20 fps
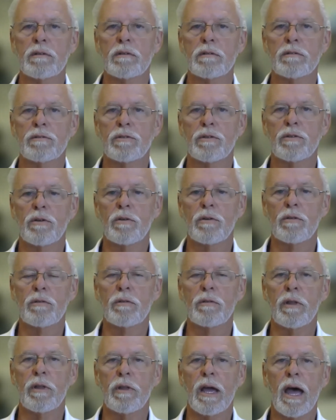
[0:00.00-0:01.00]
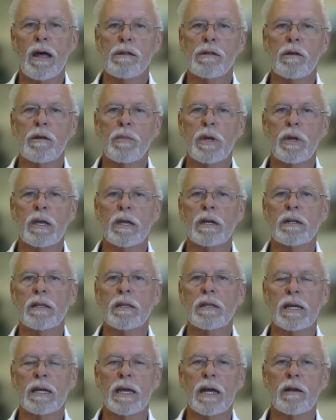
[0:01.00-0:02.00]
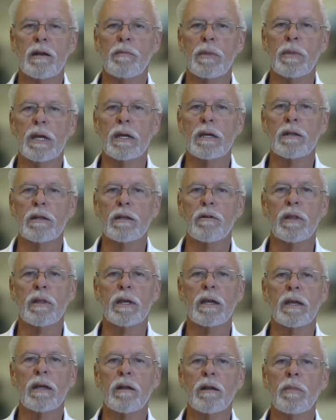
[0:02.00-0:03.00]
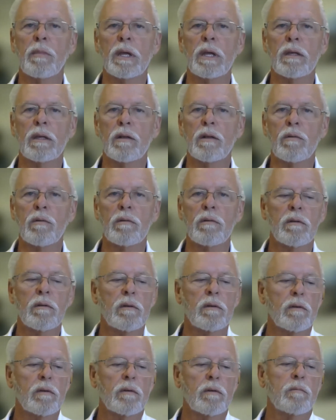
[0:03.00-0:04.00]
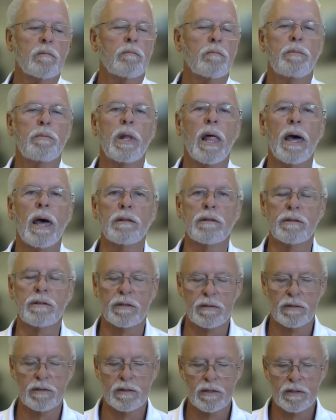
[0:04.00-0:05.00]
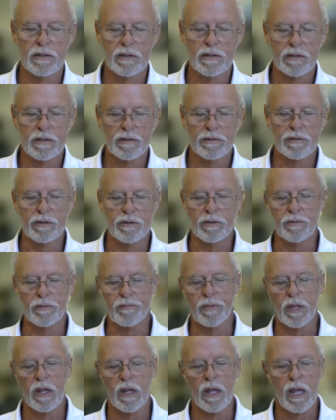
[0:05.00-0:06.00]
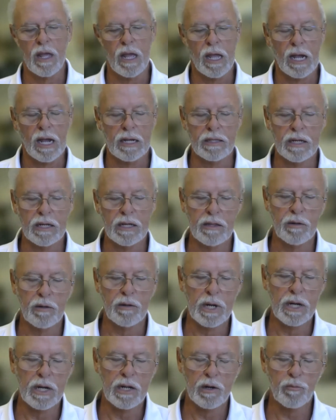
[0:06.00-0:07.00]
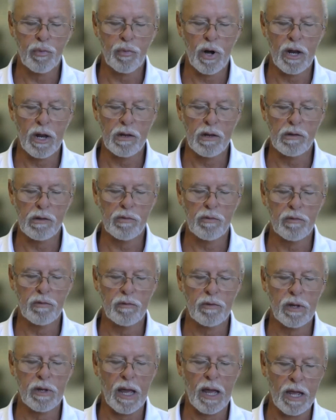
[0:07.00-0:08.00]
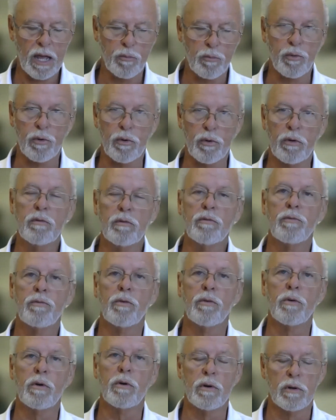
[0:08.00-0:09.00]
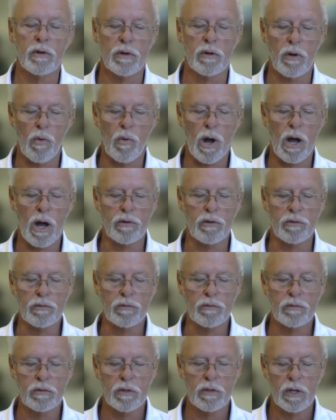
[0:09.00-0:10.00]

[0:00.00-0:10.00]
So they ask a million, they get a million, or they get a million plus. So, and then the median price April for Oahu